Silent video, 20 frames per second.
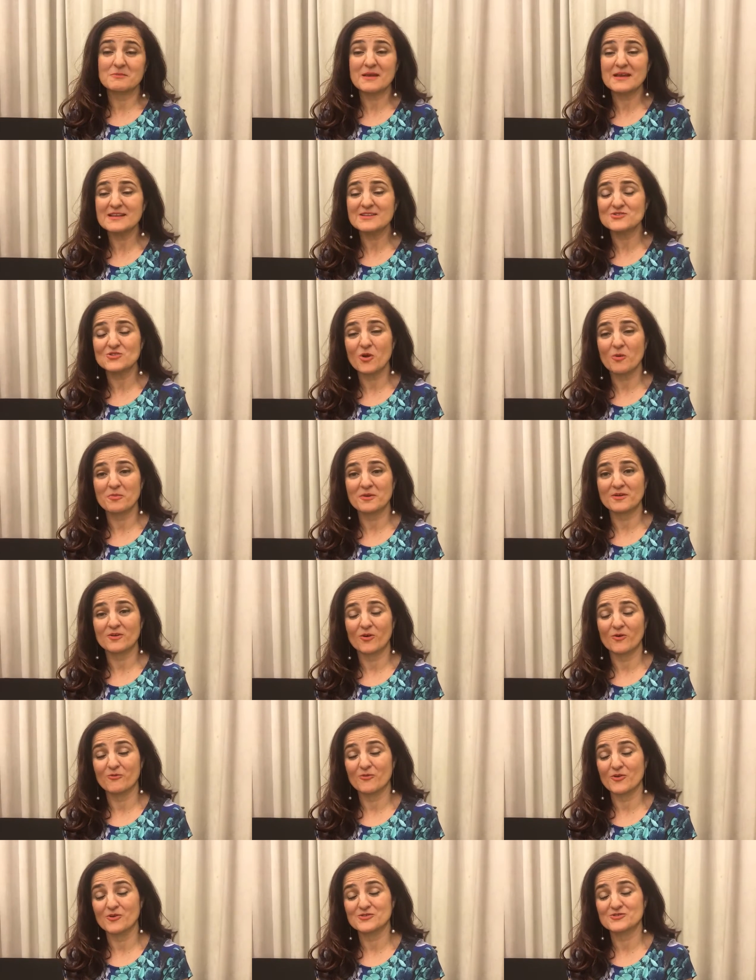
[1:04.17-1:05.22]
the main topic
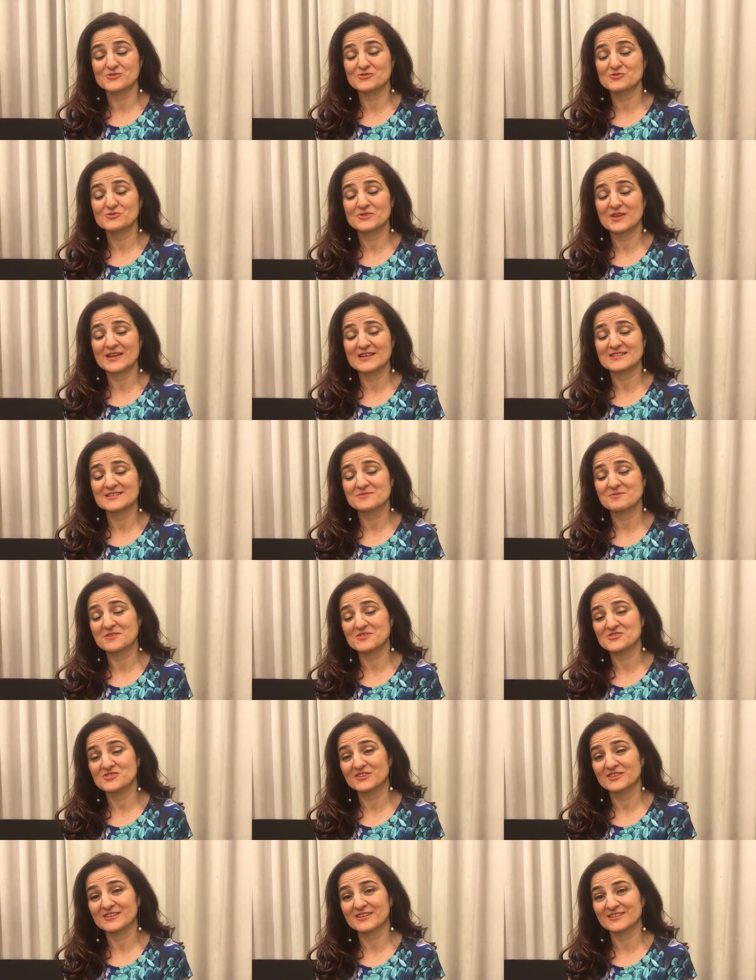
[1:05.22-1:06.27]
of her 2-day
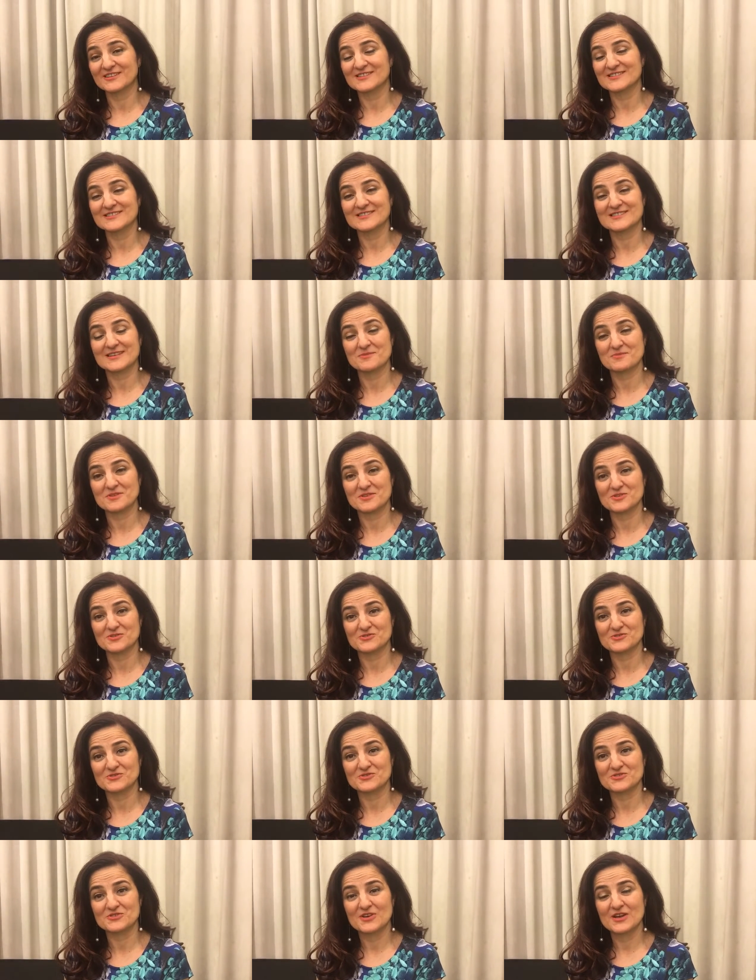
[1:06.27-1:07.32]
specialty class is
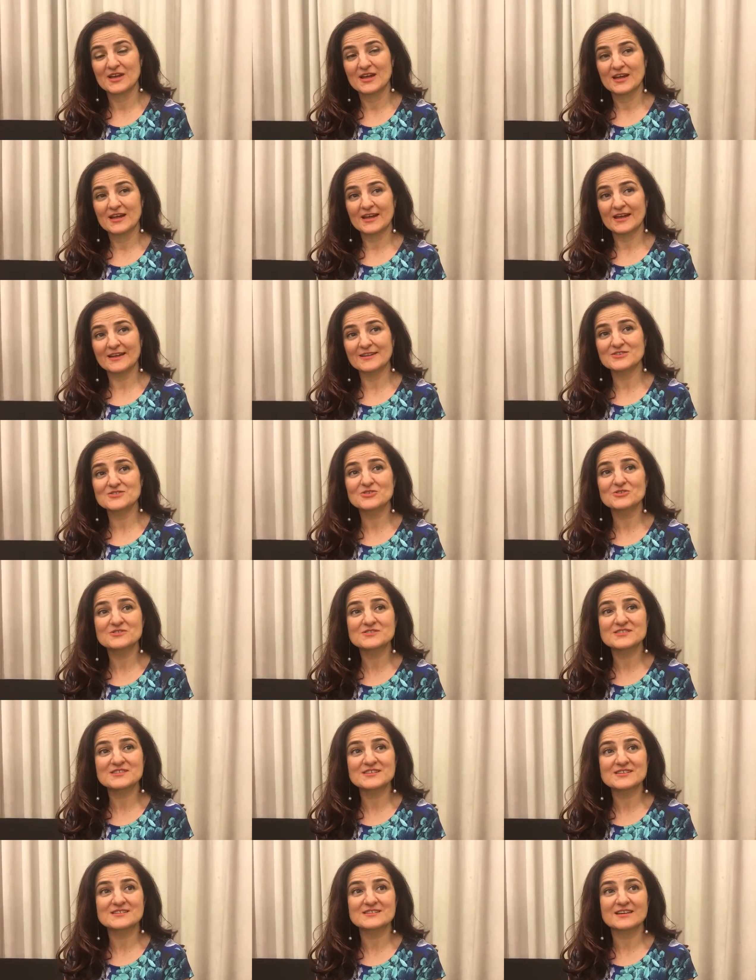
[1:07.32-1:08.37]
abuse. And don't
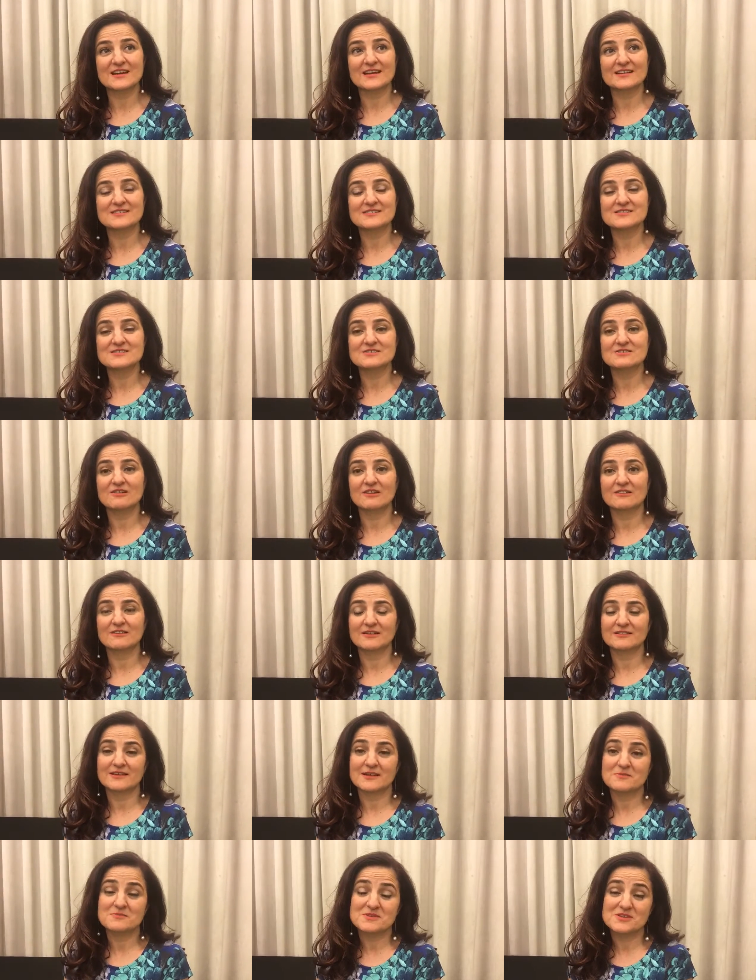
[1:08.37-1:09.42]
think that you are
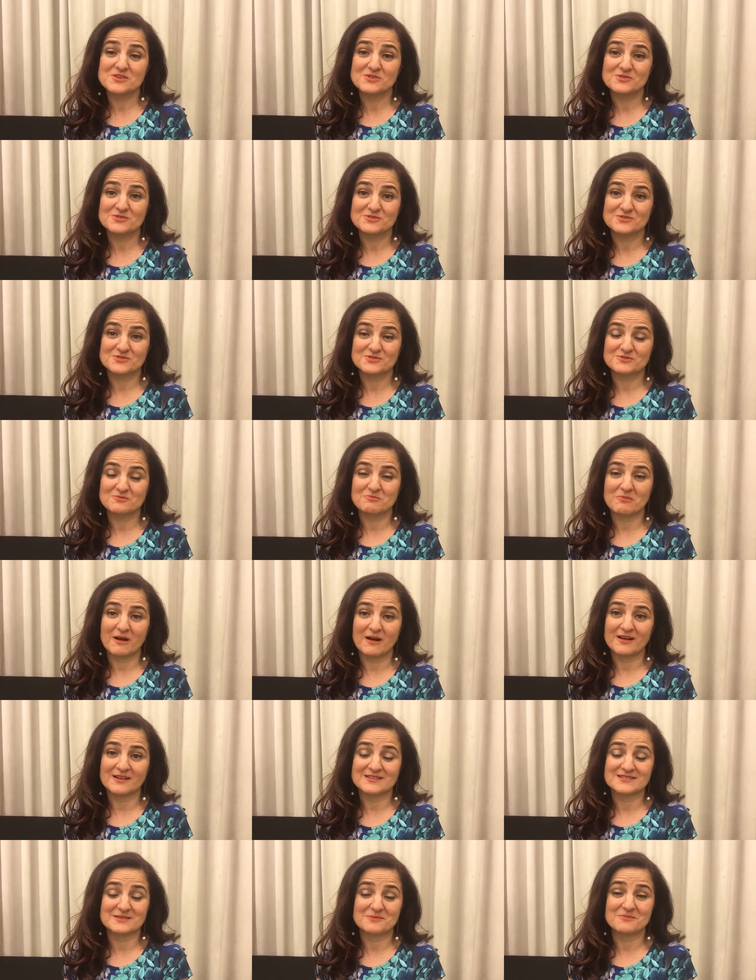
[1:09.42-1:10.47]
not abused
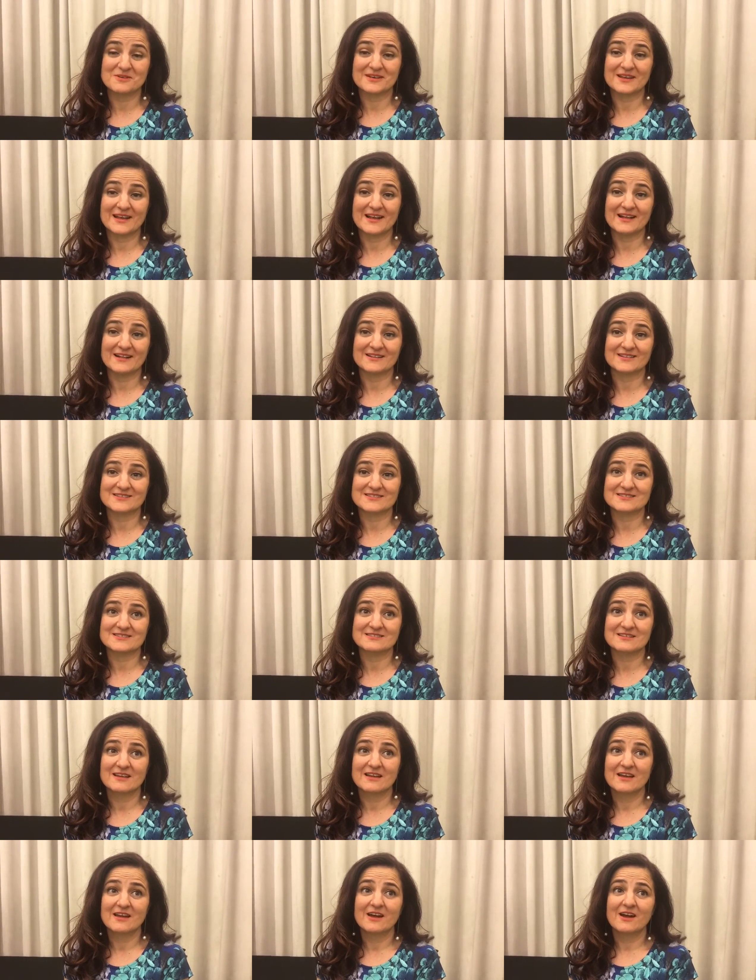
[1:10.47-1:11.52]
by somebody else.
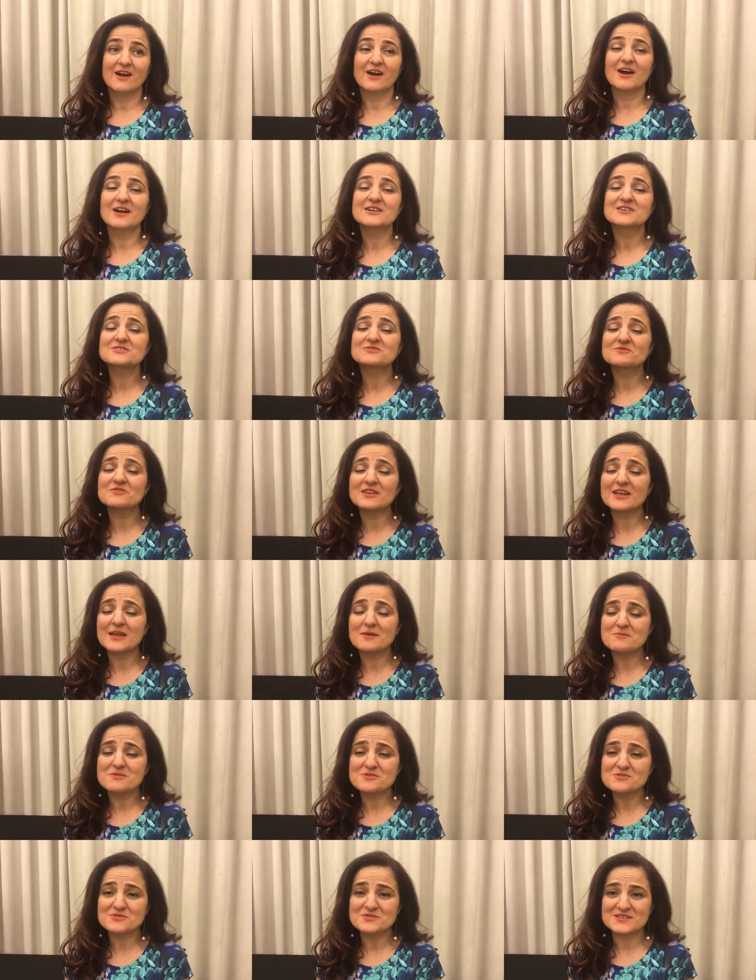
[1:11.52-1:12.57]
Aren't we
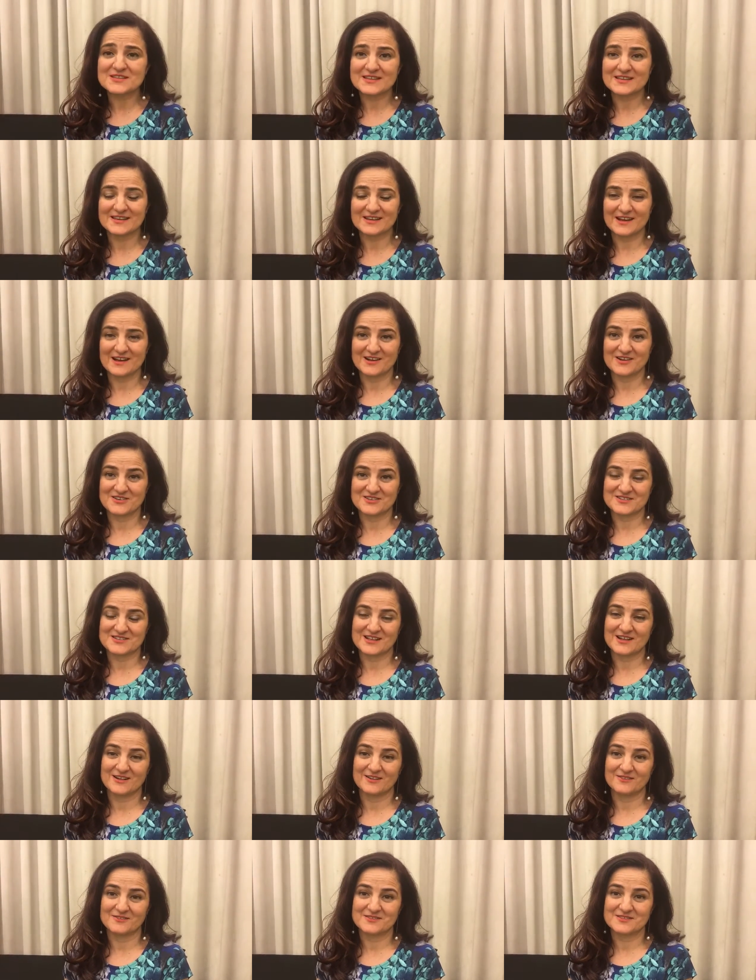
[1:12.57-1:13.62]
abusing
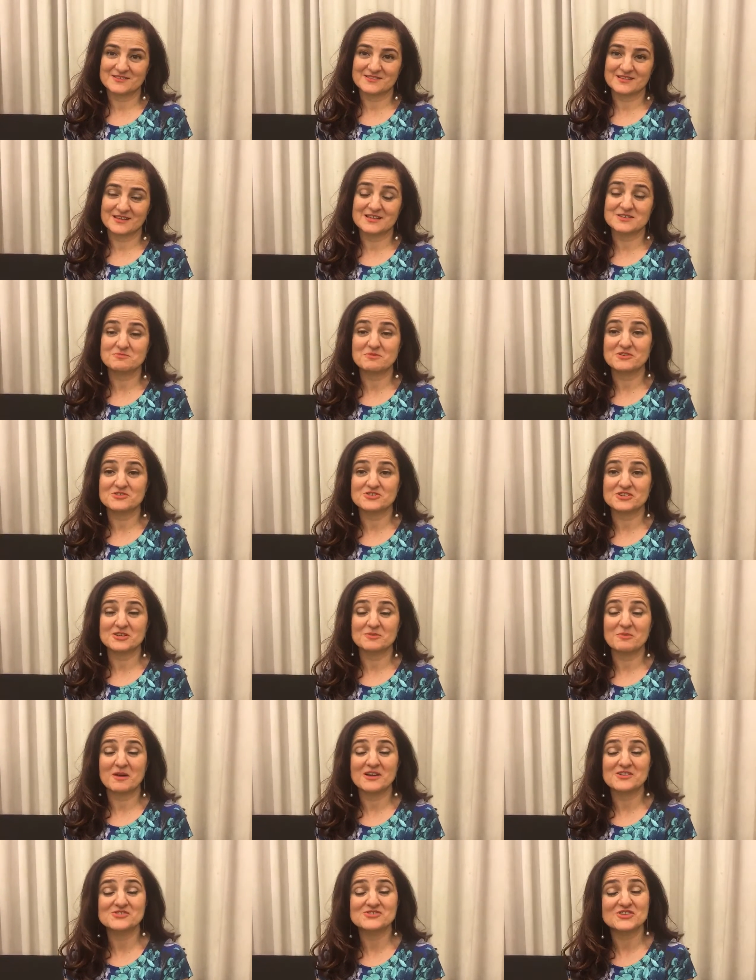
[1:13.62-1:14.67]
ourselves, especially
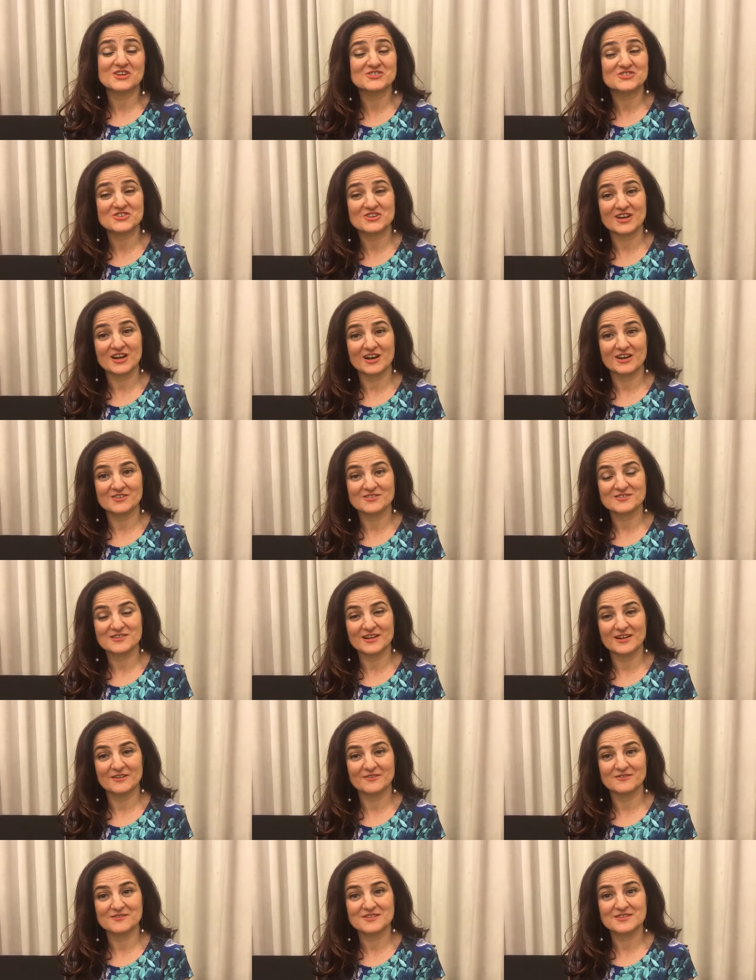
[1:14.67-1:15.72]
by judging
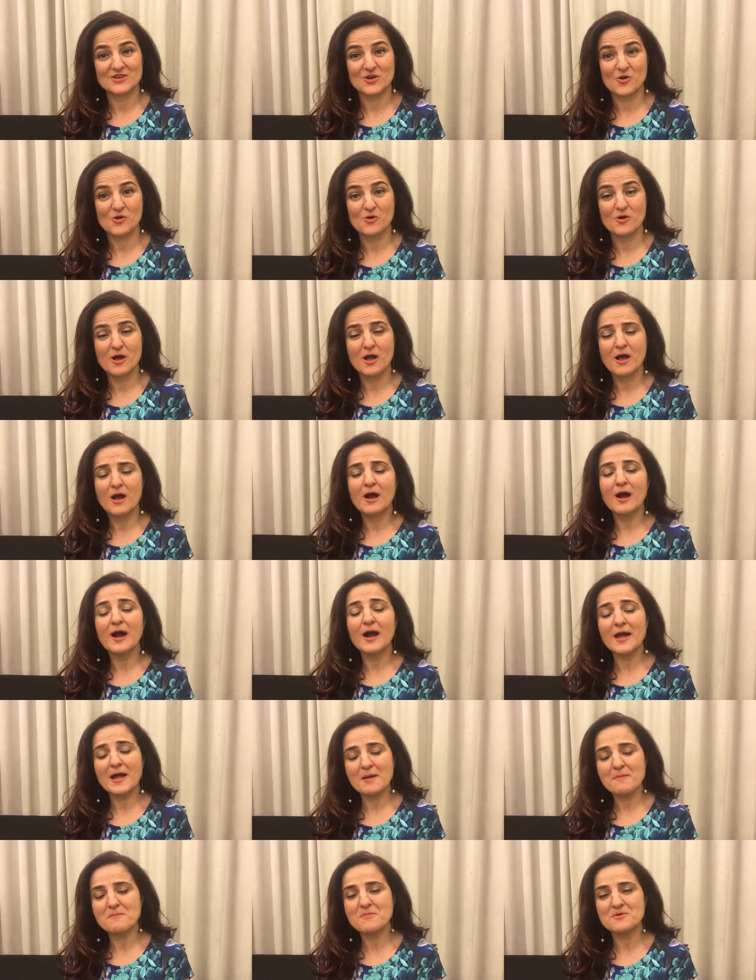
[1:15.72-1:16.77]
ourselves? So
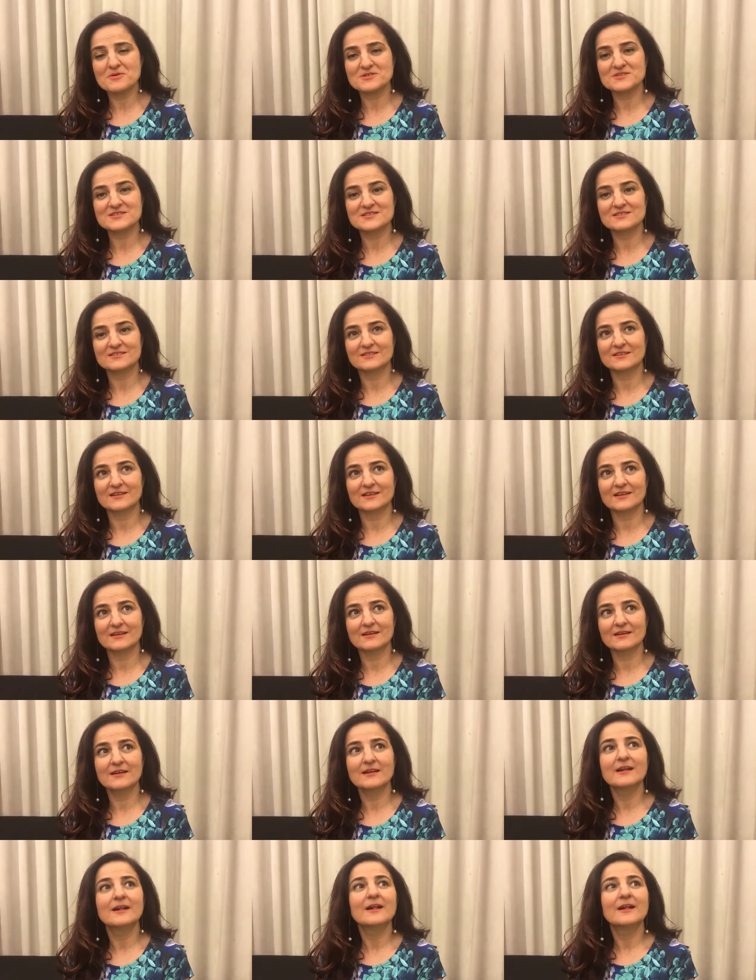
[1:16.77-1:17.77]
I am personally